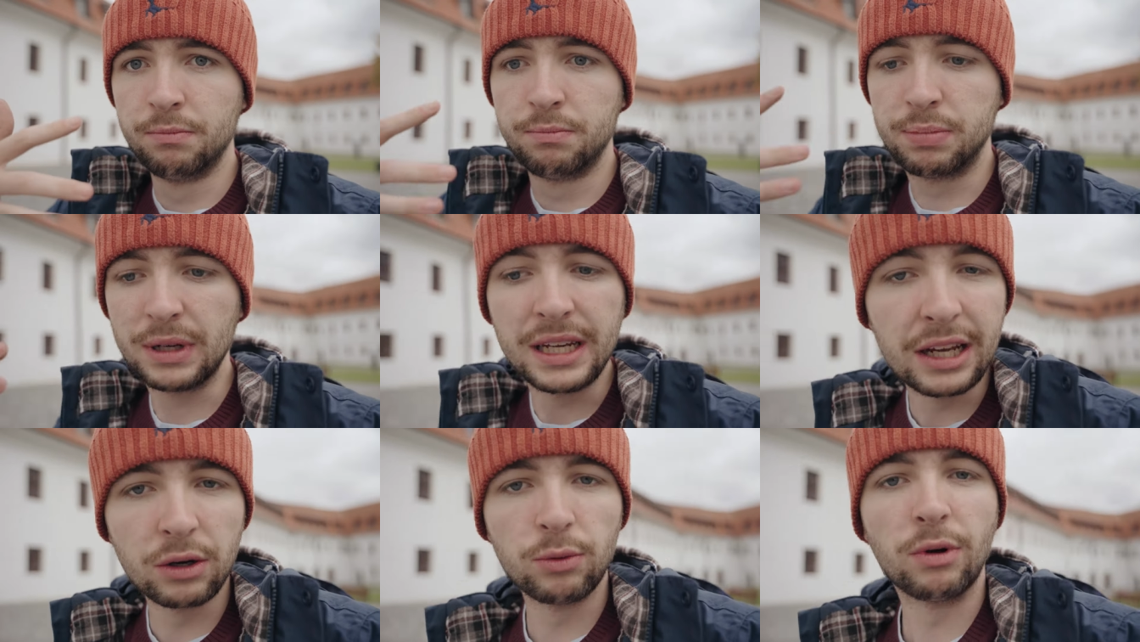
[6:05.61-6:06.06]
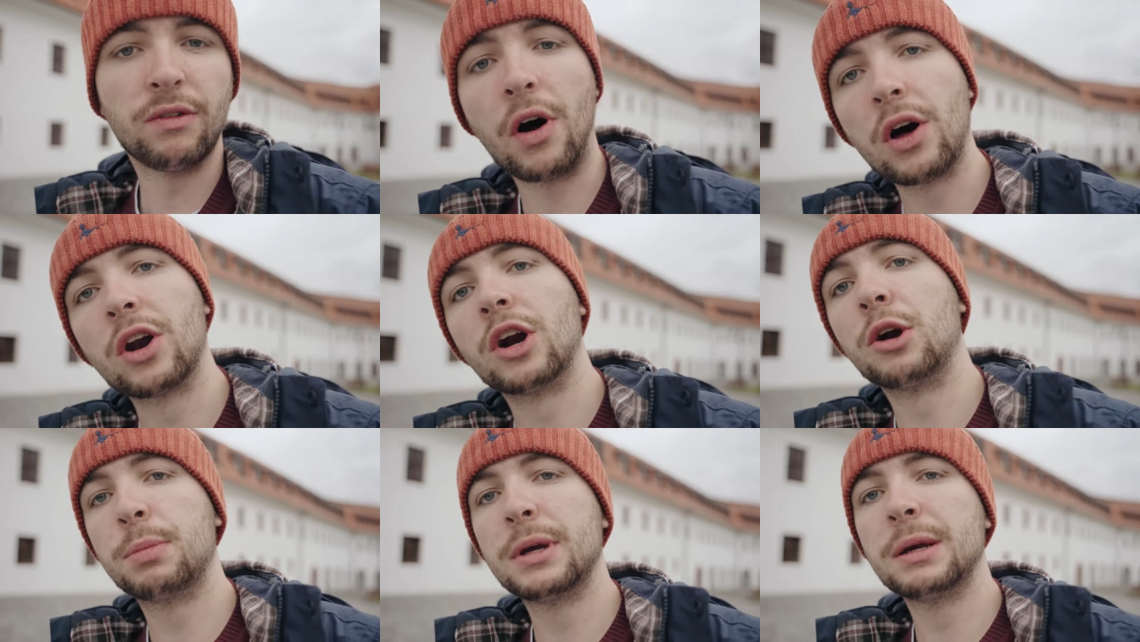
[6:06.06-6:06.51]
being with
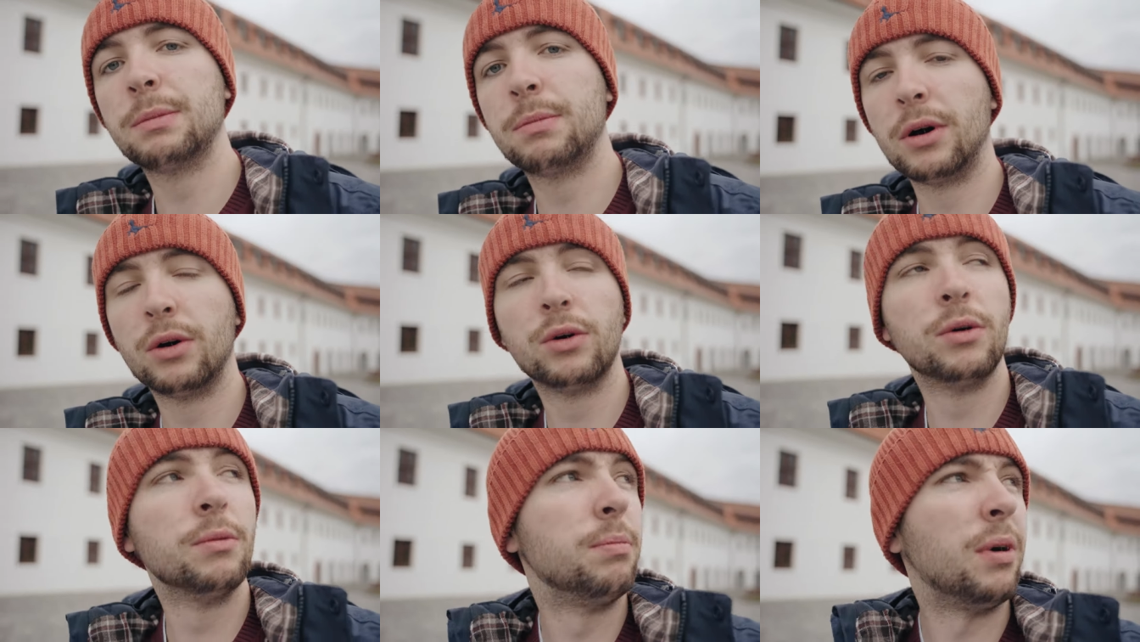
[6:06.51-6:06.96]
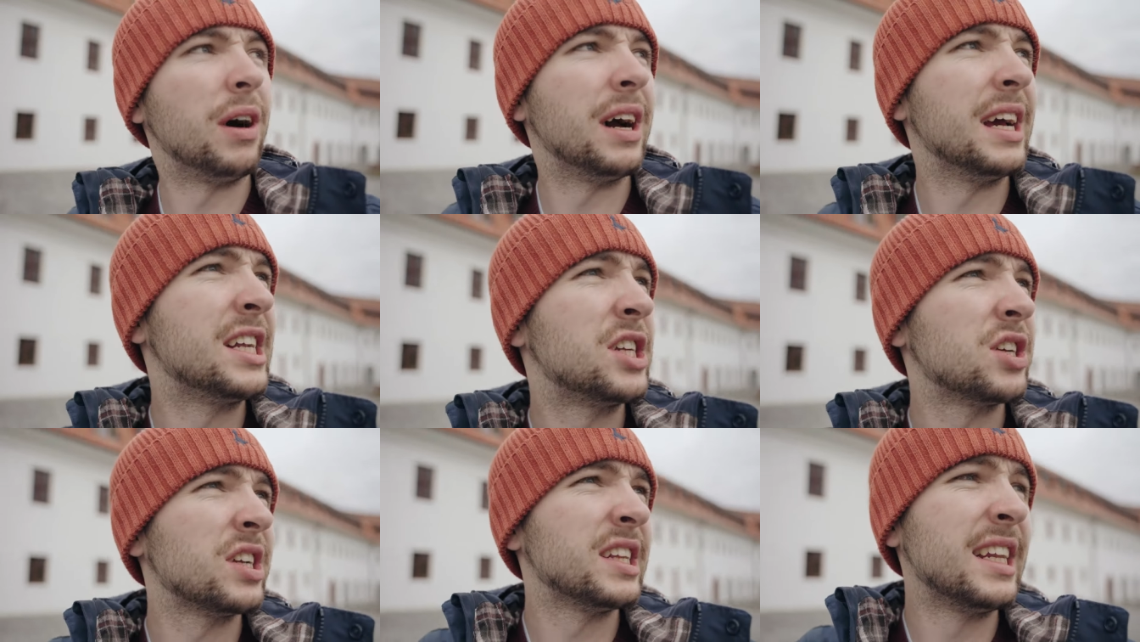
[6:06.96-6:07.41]
other people, but
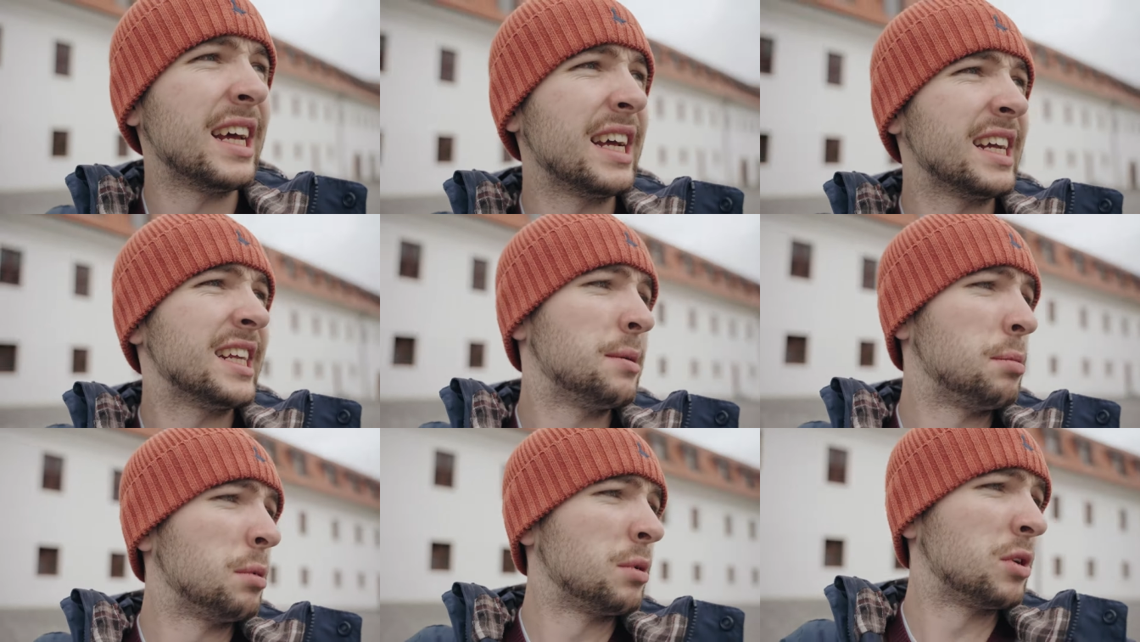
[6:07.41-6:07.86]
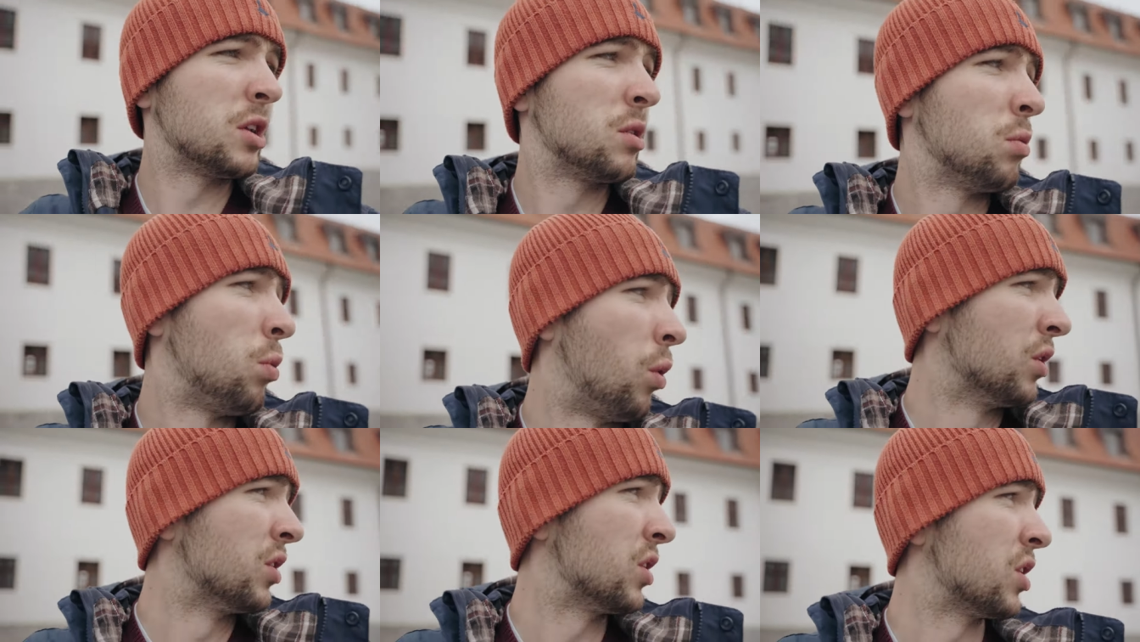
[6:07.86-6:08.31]
it's just nice to be able to
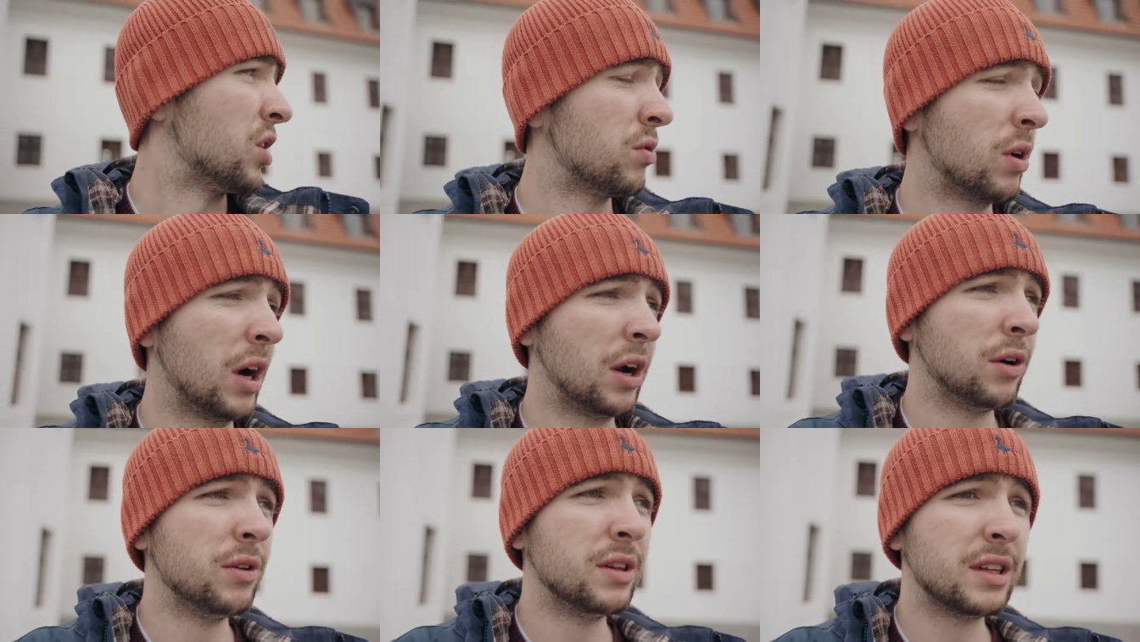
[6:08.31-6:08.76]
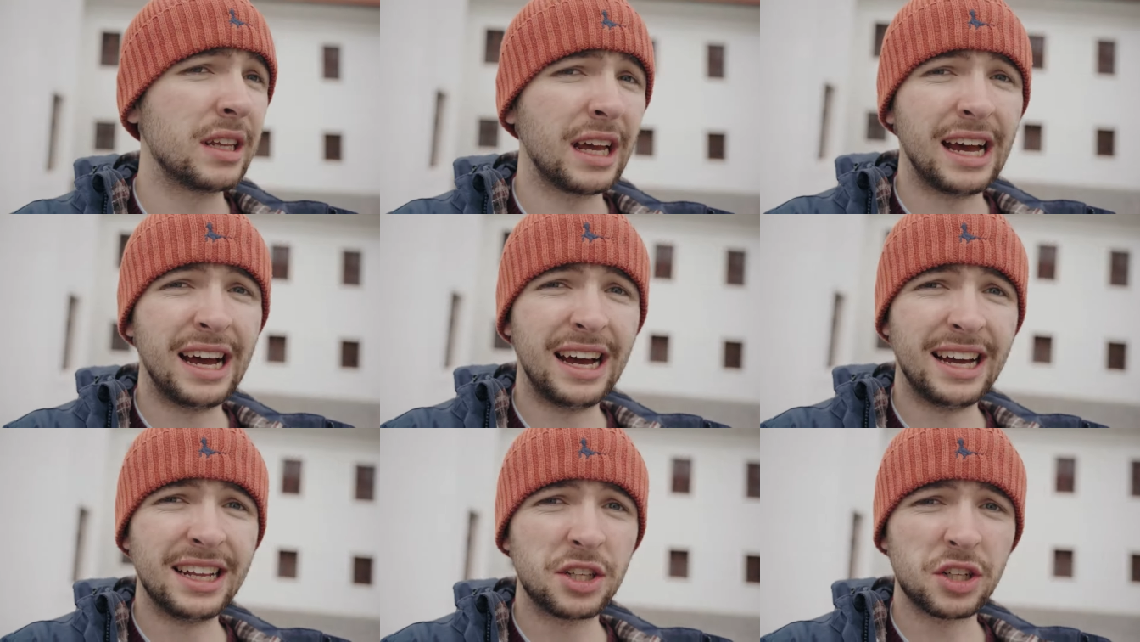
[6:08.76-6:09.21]
just wander around
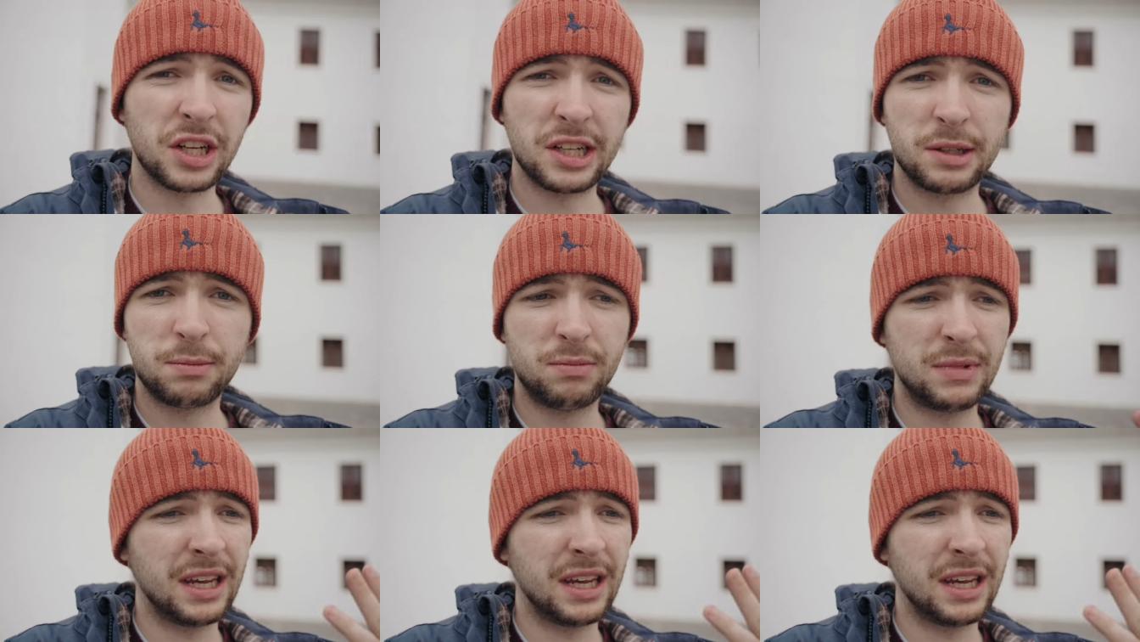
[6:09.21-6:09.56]
and just